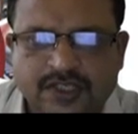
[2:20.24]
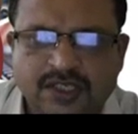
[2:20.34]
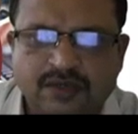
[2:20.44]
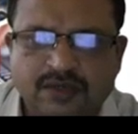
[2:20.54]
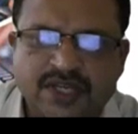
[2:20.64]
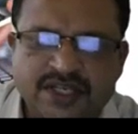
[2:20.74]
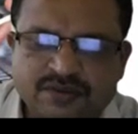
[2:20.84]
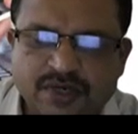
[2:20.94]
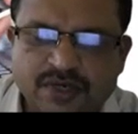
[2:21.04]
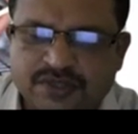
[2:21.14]
Now next
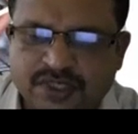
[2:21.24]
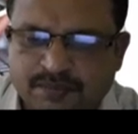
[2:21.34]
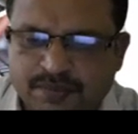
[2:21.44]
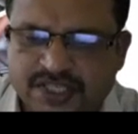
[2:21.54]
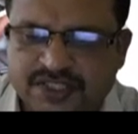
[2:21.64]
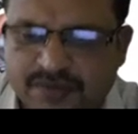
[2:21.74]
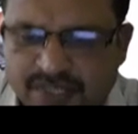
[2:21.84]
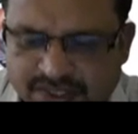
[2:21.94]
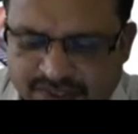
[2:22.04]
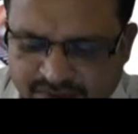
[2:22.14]
we have seen face
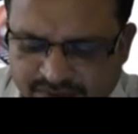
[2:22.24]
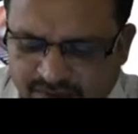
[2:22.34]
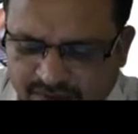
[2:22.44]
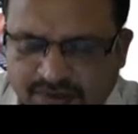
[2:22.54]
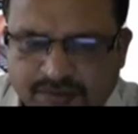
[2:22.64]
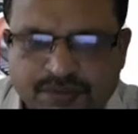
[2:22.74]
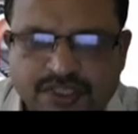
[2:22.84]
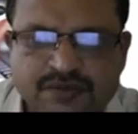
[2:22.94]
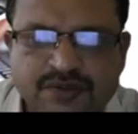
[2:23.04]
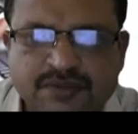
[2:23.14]
width.
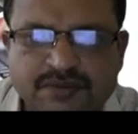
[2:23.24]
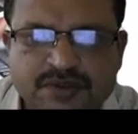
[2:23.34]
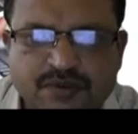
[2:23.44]
Face width means